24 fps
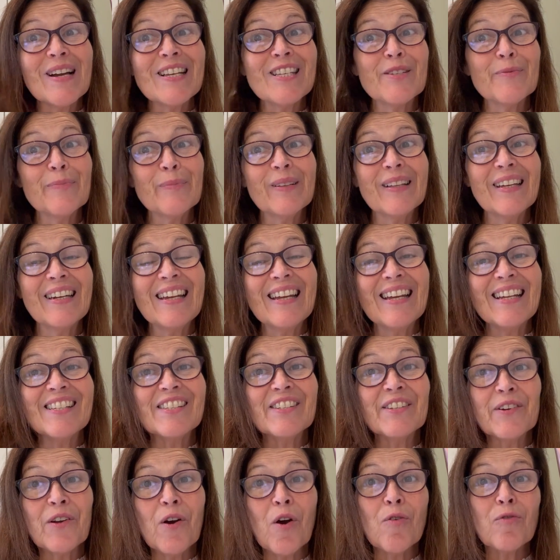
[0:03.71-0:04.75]
split ends
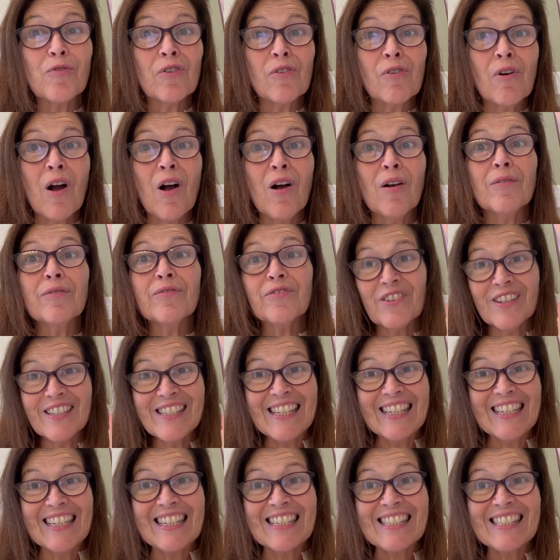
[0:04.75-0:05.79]
and overall
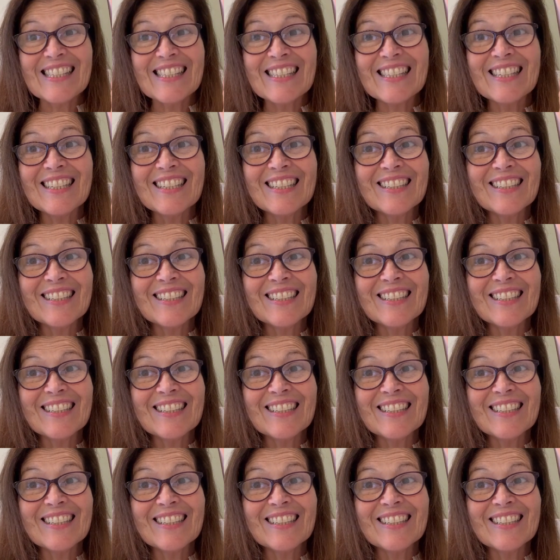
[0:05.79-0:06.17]
frizziness.